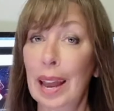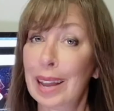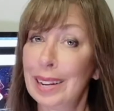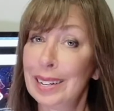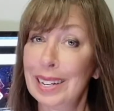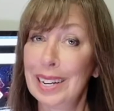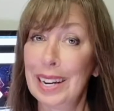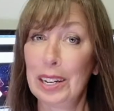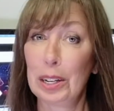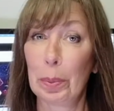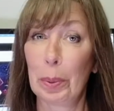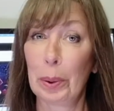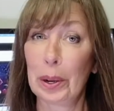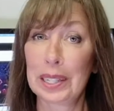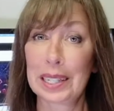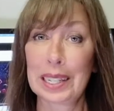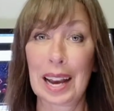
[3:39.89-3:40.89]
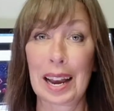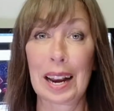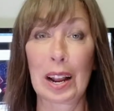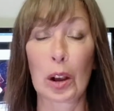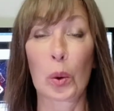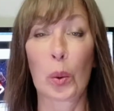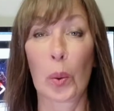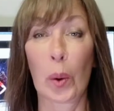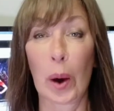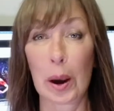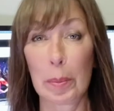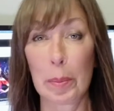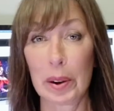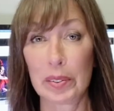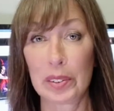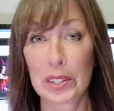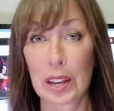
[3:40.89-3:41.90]
need to put aside quite a bit
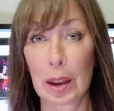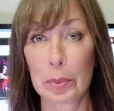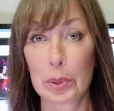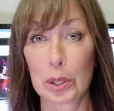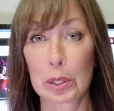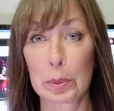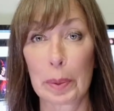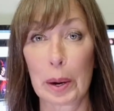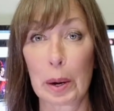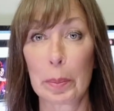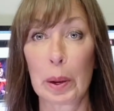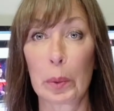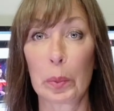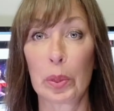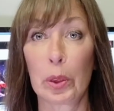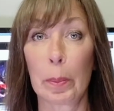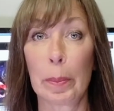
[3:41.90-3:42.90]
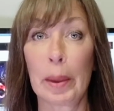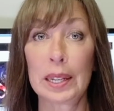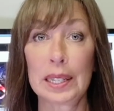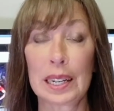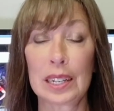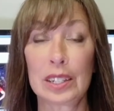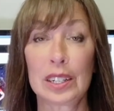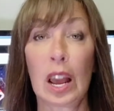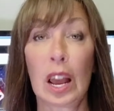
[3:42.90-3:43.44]
of time to experiment with your message